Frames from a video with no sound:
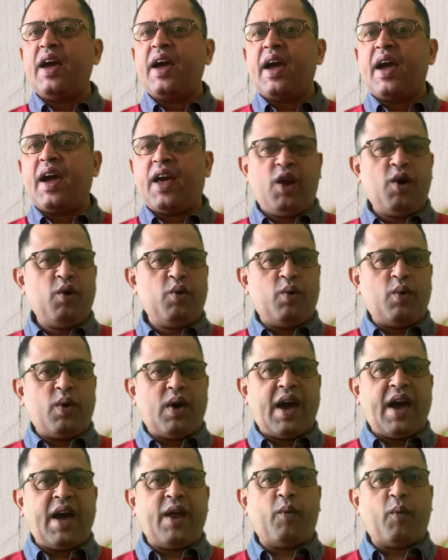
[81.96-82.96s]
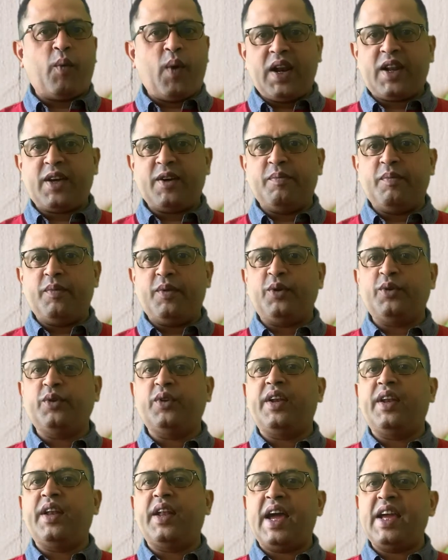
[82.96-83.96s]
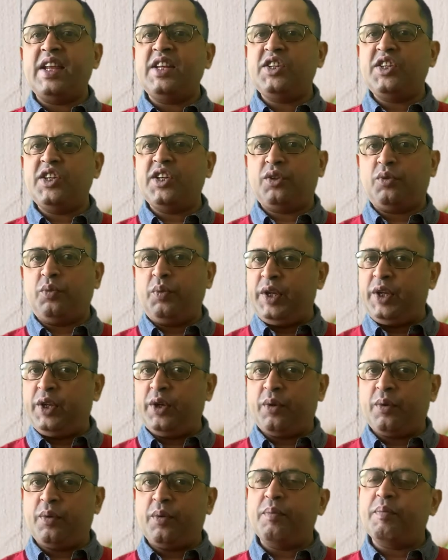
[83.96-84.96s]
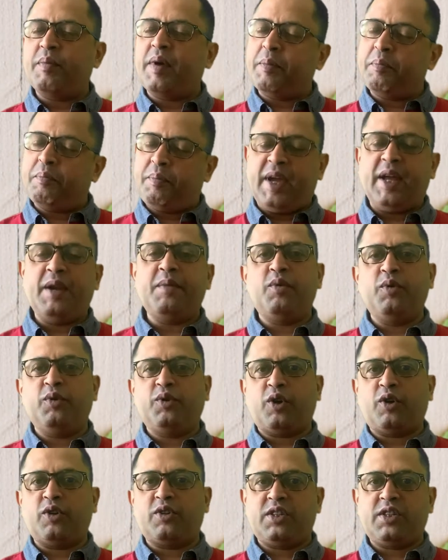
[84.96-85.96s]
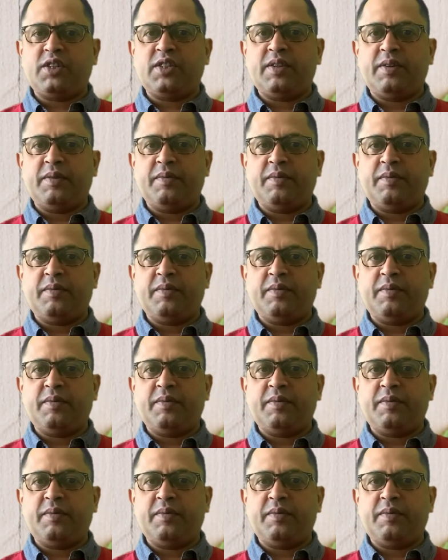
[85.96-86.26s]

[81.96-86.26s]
Hello and welcome to the 90th video by Pale Blue Thoughts.